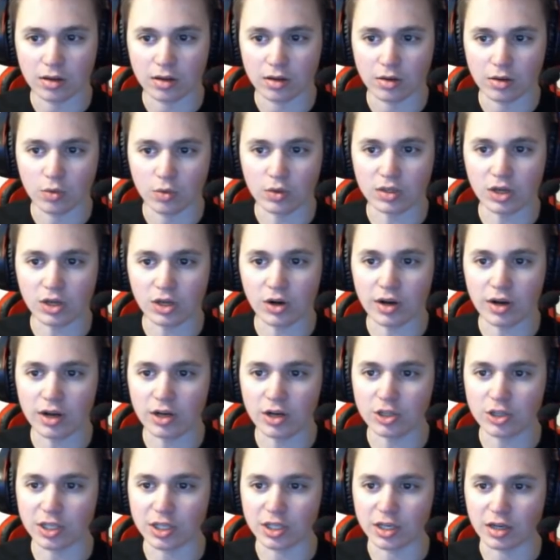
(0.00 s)
Where's our
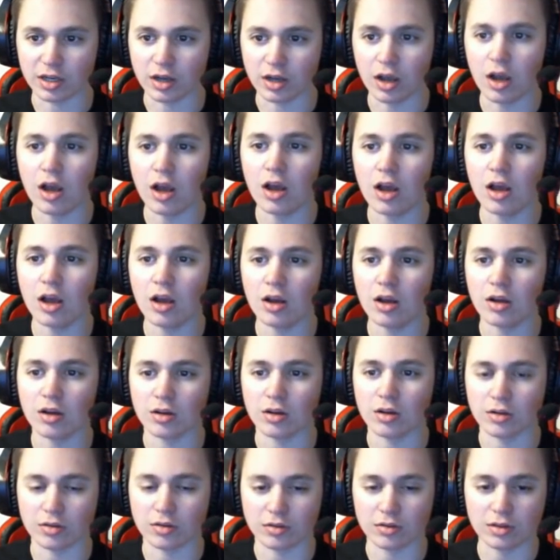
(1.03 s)
energy?
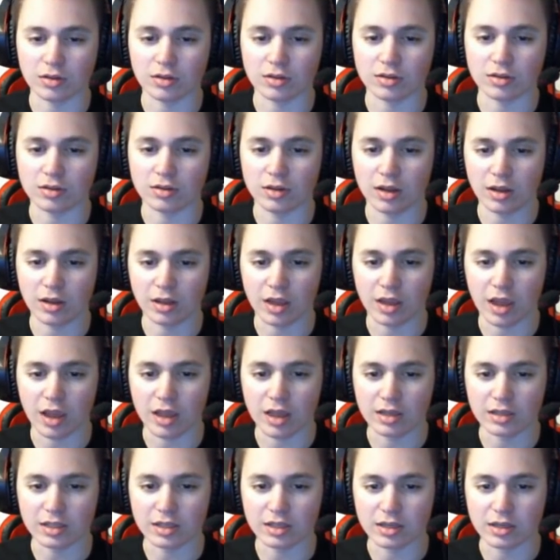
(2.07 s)
Ah, uh, okay, I
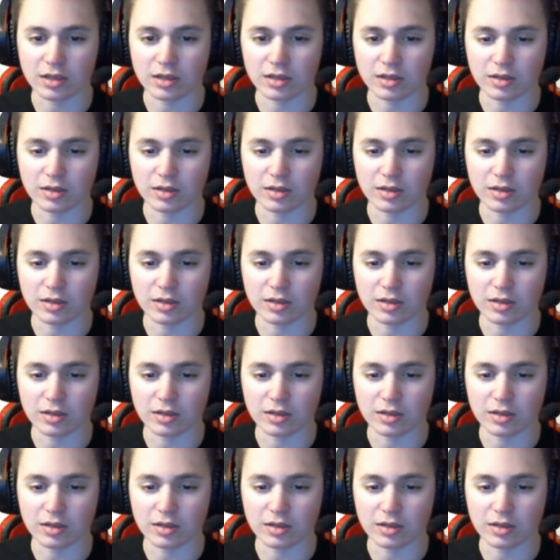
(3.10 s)
see.